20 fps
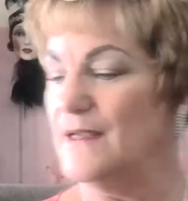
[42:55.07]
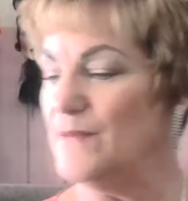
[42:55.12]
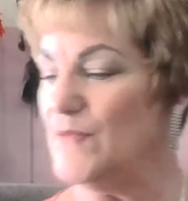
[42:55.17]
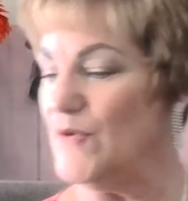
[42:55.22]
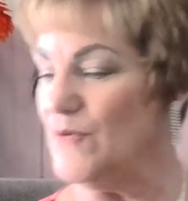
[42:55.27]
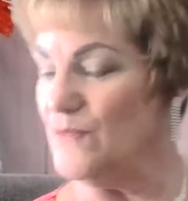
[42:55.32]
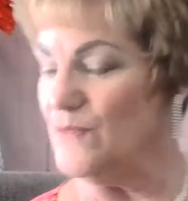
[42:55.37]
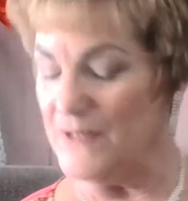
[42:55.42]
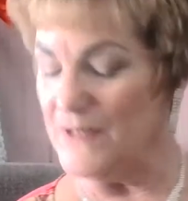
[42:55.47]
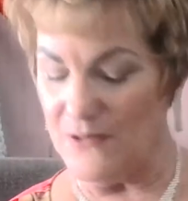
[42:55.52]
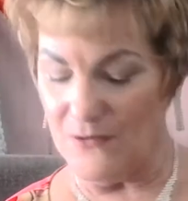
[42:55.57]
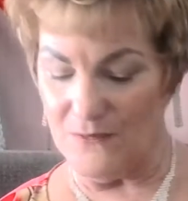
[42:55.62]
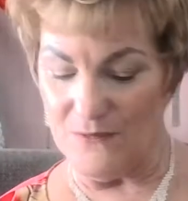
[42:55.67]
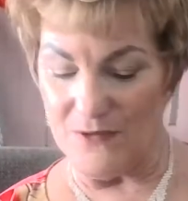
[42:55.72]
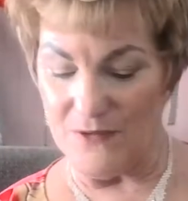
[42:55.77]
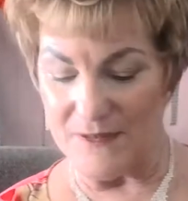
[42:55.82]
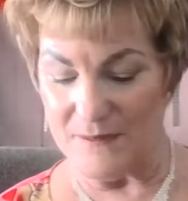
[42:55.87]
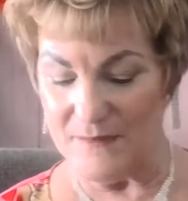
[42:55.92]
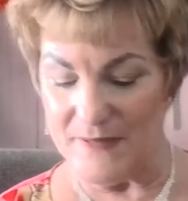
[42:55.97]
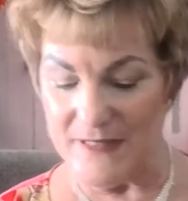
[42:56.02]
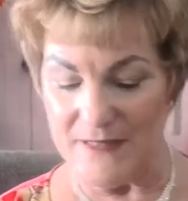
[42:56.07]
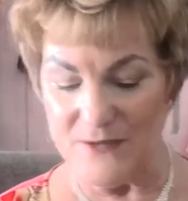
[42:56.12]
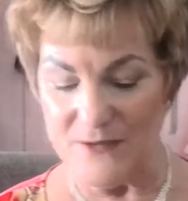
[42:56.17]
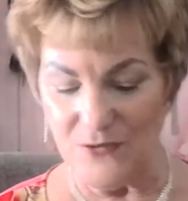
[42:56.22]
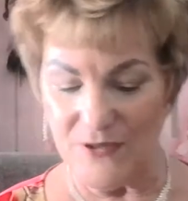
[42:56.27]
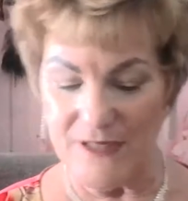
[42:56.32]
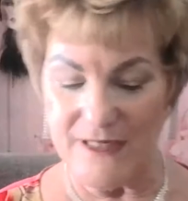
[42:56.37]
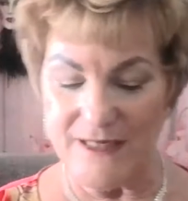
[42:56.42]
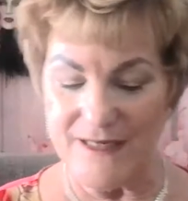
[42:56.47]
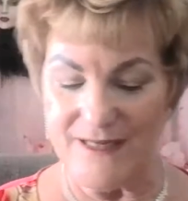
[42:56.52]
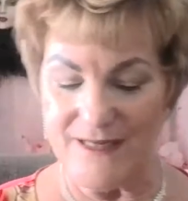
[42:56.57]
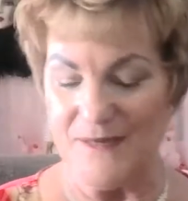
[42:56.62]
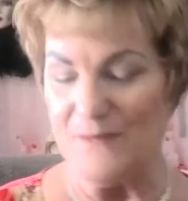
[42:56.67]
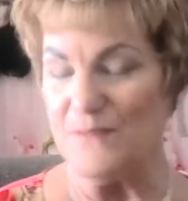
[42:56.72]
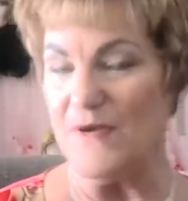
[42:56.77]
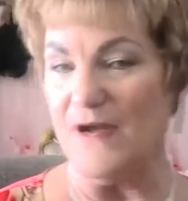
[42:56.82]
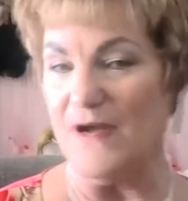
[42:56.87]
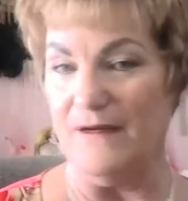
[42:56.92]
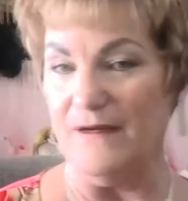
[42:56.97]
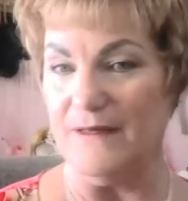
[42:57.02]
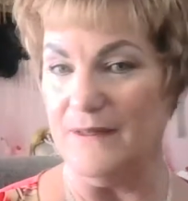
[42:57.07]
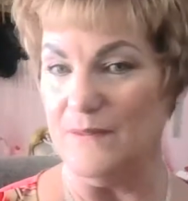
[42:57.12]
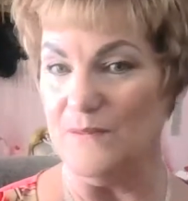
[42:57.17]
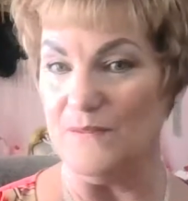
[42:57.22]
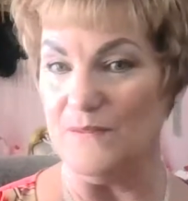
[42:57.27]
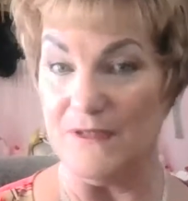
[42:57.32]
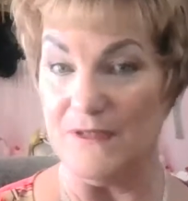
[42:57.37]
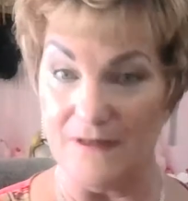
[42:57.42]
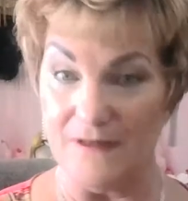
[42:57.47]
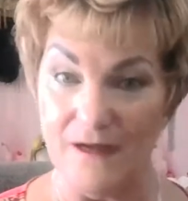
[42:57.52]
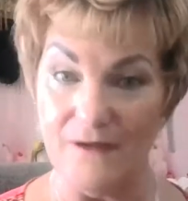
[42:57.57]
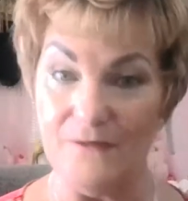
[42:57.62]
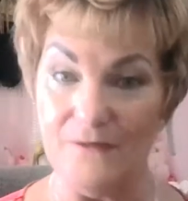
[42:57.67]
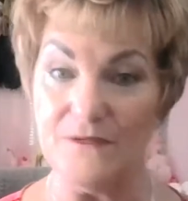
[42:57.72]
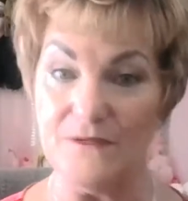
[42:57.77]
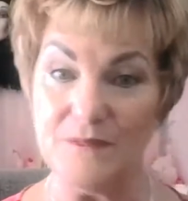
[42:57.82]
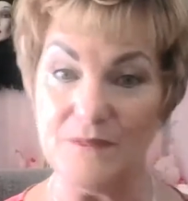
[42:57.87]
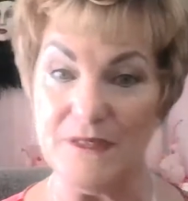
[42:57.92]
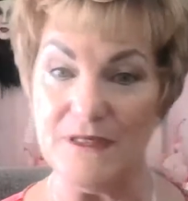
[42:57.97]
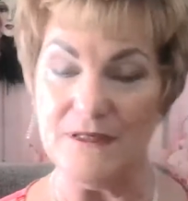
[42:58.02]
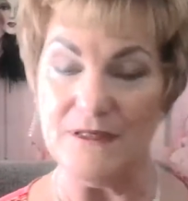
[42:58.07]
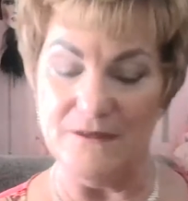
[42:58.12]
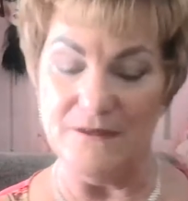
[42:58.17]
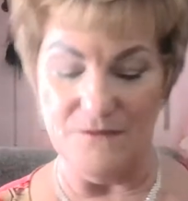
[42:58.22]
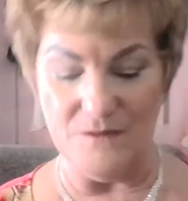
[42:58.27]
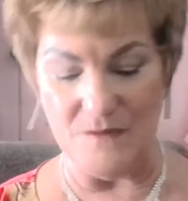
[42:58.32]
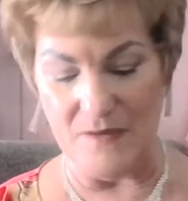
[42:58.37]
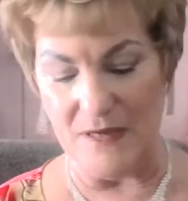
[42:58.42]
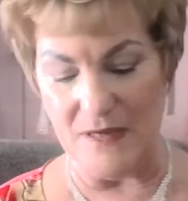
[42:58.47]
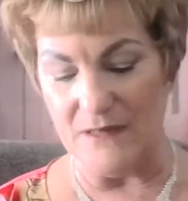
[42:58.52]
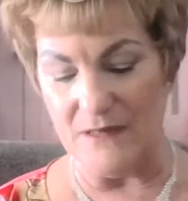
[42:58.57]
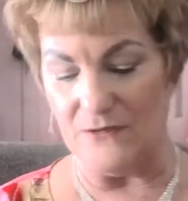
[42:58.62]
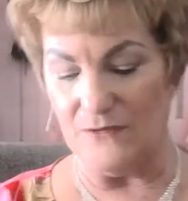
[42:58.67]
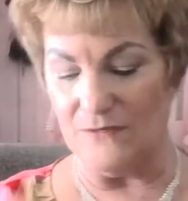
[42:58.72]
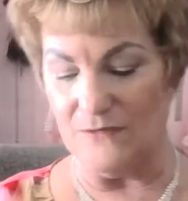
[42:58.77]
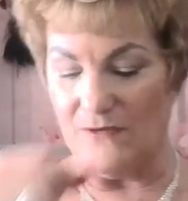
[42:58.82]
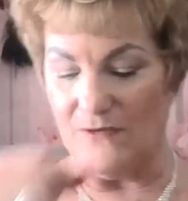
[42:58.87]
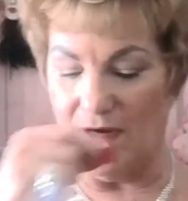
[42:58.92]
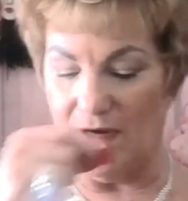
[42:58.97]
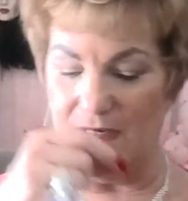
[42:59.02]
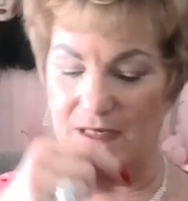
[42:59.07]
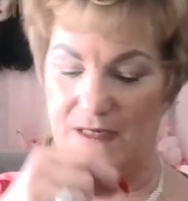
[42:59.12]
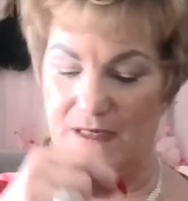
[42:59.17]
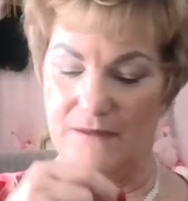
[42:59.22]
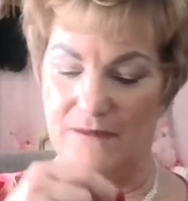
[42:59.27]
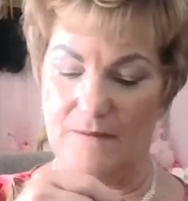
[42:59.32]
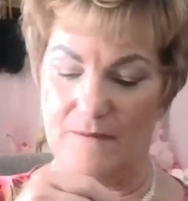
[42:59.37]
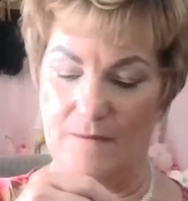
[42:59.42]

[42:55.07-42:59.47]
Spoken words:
But we don't want to be greedy about it, but that would be even better, right?